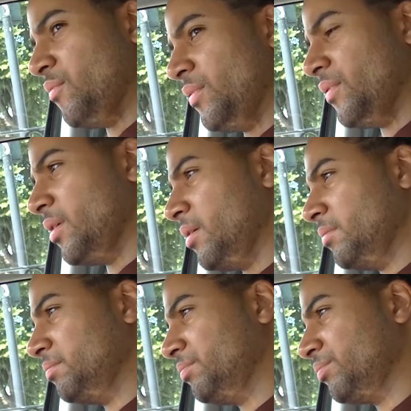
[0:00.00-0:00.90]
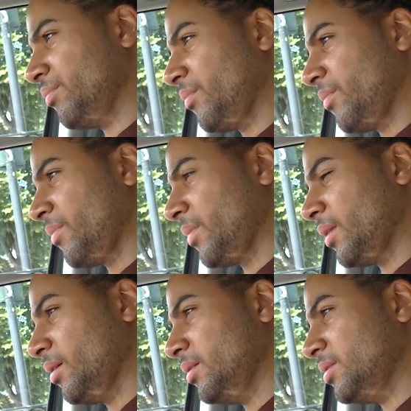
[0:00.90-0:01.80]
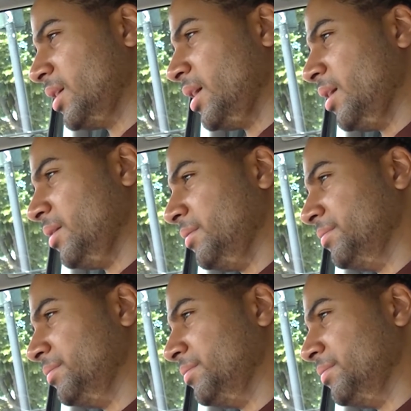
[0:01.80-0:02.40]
with uh, say